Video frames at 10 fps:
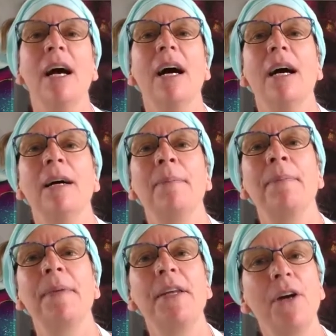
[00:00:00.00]

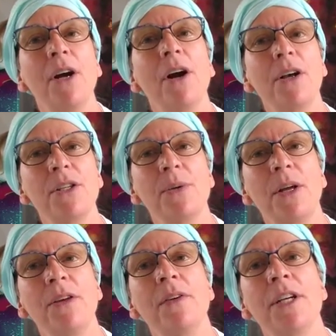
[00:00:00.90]
But there are also
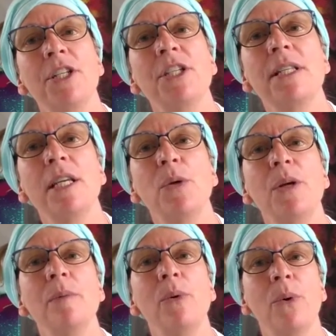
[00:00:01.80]
other varnishes that you
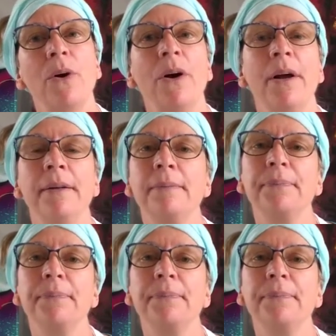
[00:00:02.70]
can pour on.